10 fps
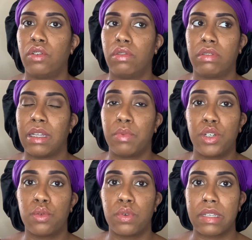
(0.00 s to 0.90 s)
they were
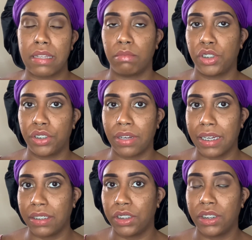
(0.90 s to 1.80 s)
doing something
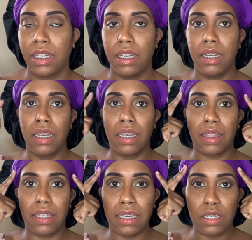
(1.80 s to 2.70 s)
strange.
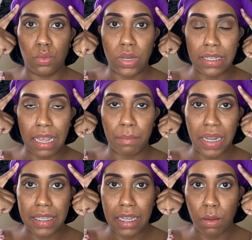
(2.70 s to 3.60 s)
These ones at my
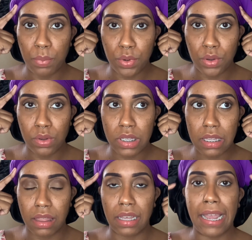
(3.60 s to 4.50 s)
temples,
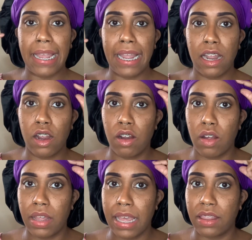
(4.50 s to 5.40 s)
the hair
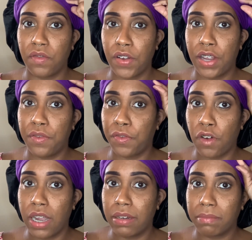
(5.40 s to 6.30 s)
at the very
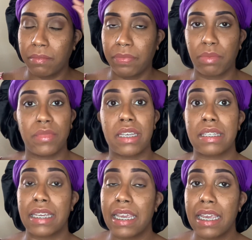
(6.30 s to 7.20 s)
front, because
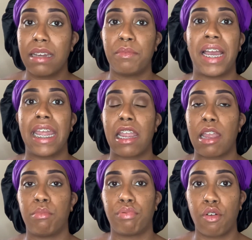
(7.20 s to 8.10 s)
again, my hair
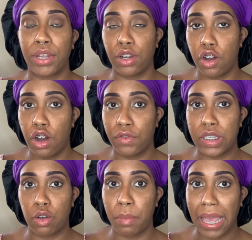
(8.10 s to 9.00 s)
had broken off
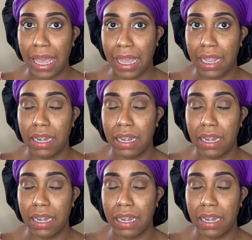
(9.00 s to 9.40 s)
so bad.